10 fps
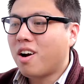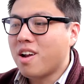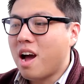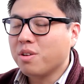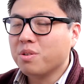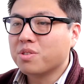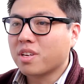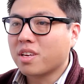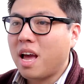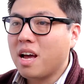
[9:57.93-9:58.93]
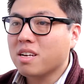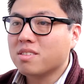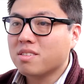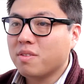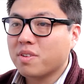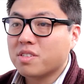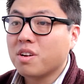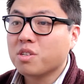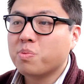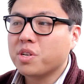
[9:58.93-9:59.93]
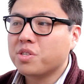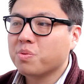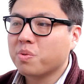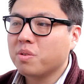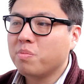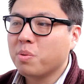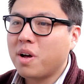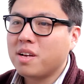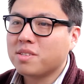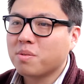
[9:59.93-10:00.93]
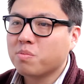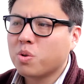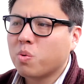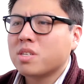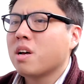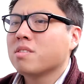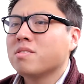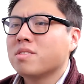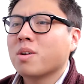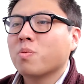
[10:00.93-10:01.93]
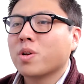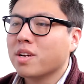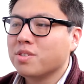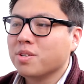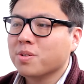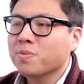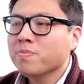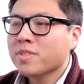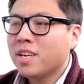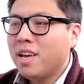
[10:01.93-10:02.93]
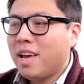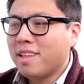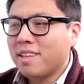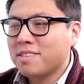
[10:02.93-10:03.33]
are now using as even a sales pitch when people ask them, so what is Holliston Sand? What do you guys do? and